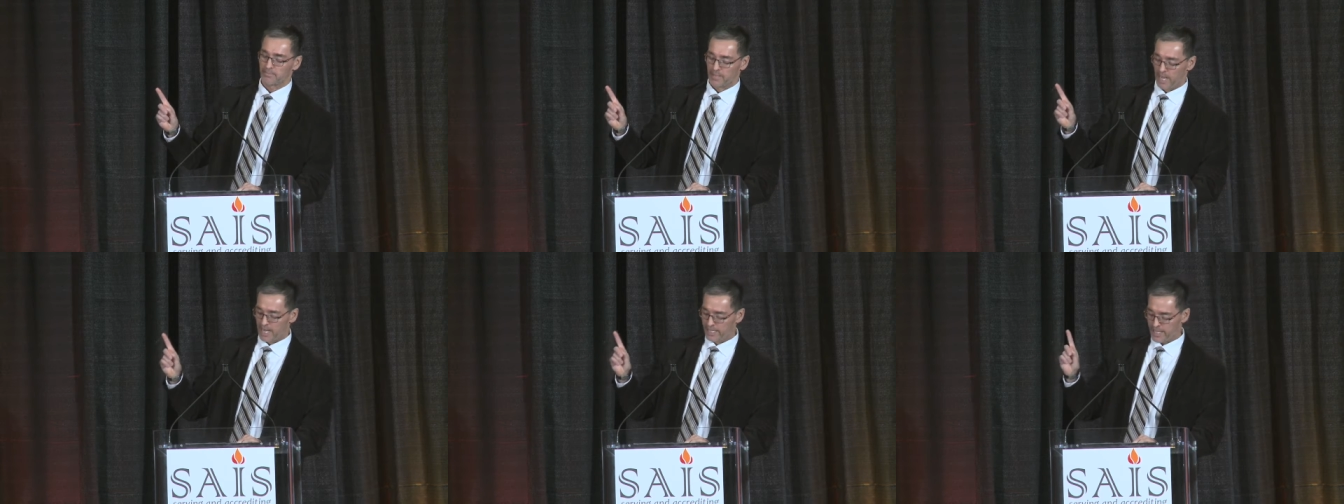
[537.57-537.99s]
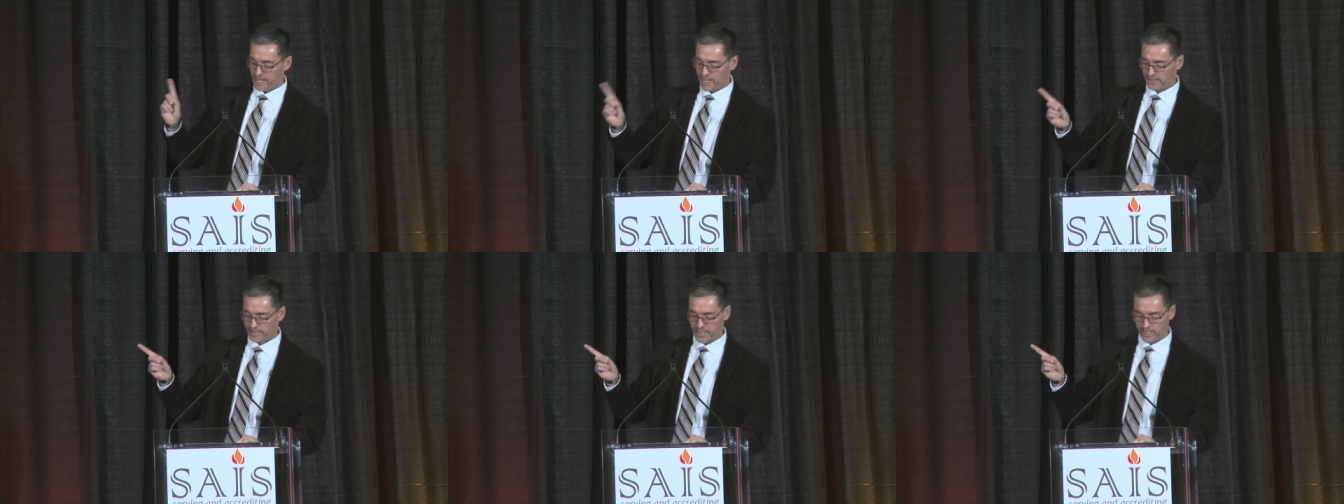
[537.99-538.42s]
I
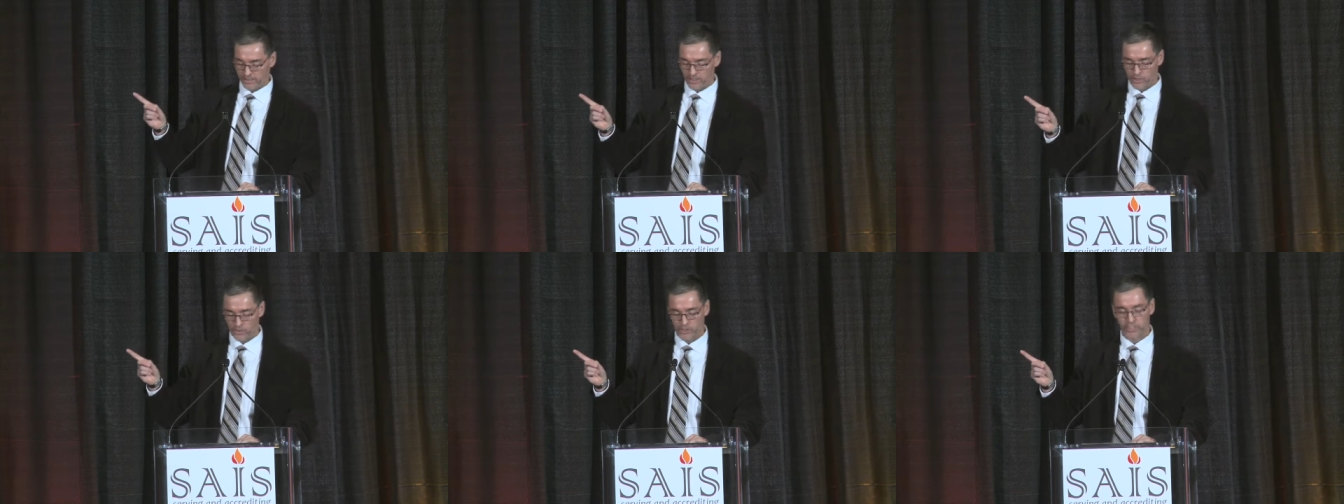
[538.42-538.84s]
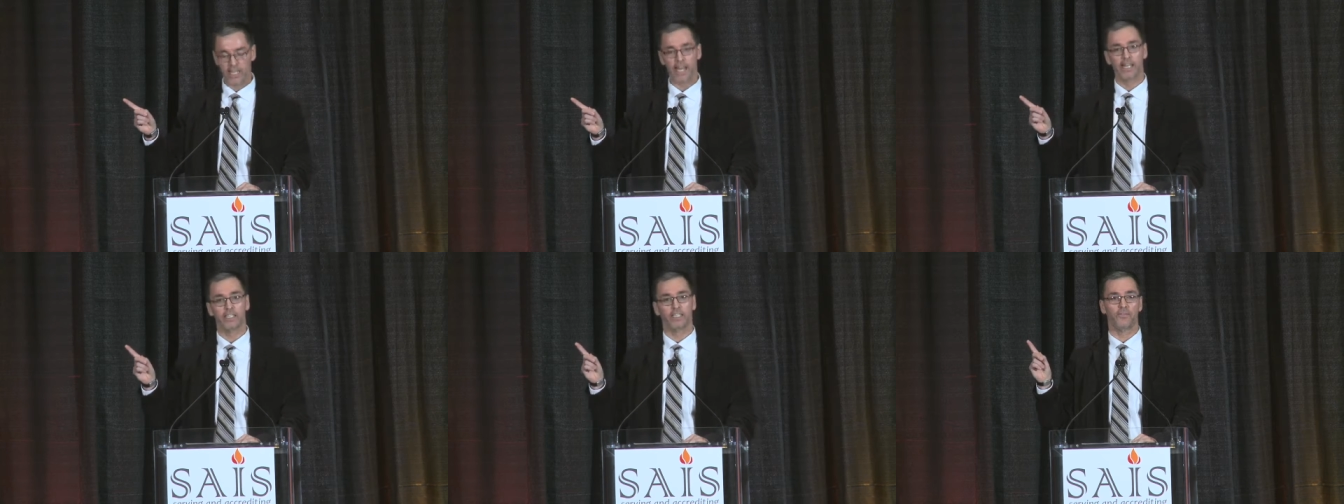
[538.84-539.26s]
can't get no
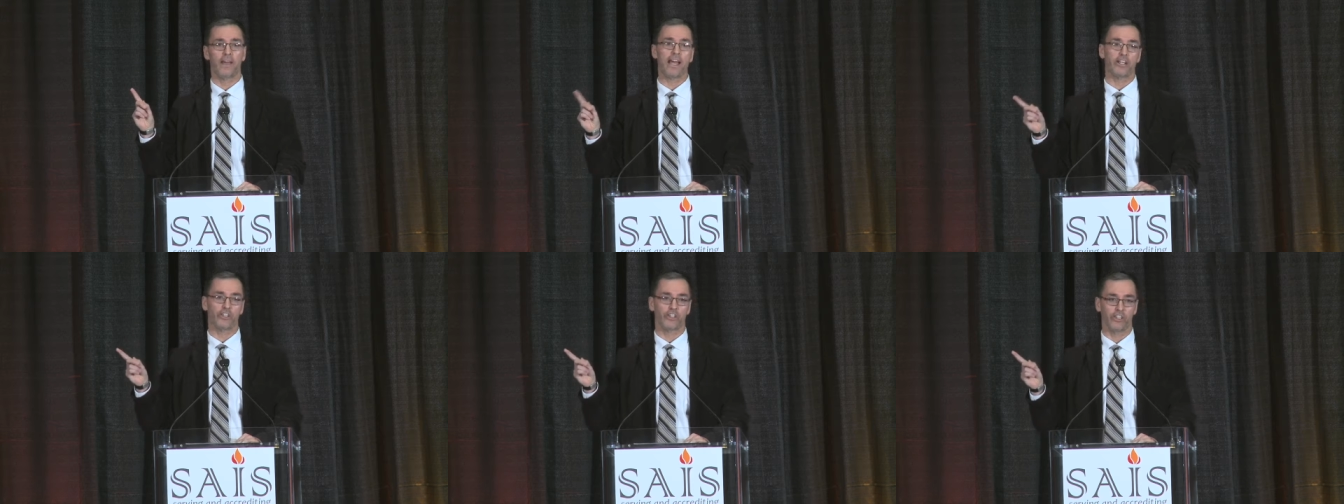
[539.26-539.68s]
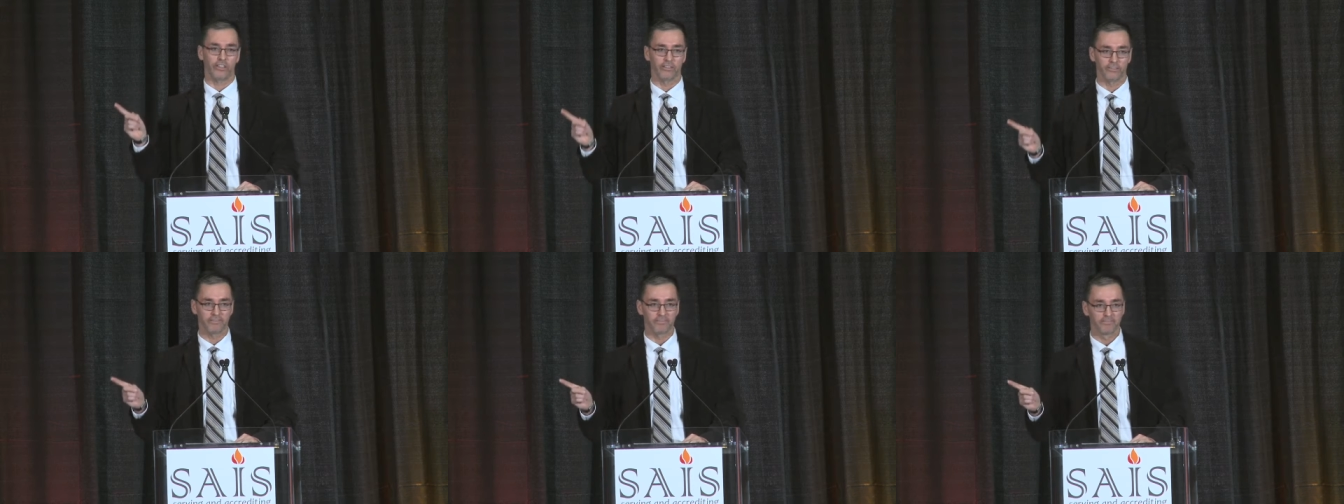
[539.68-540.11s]

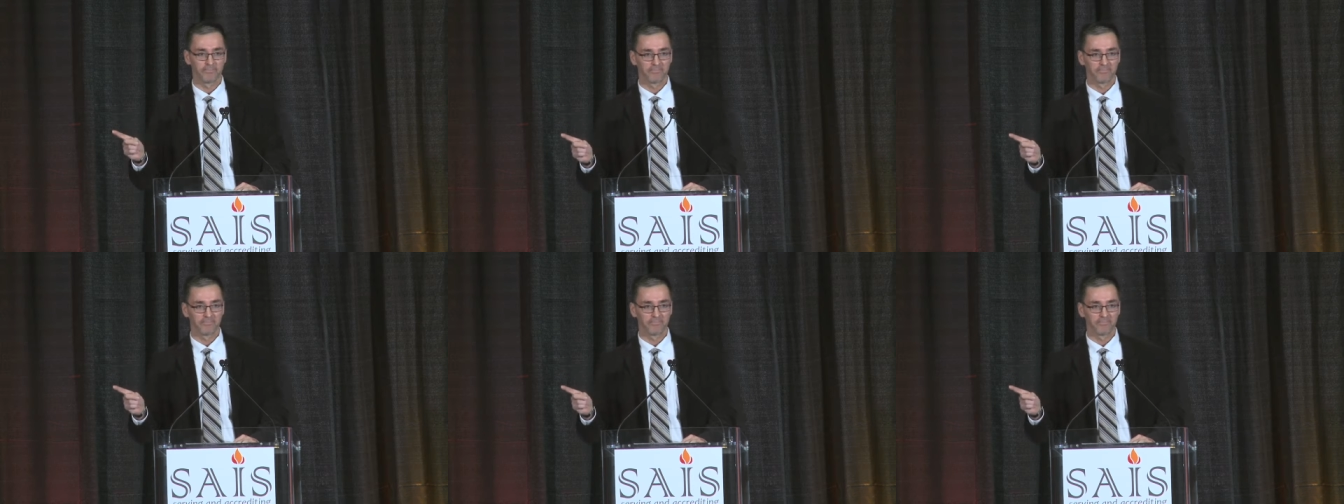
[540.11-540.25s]
satisfaction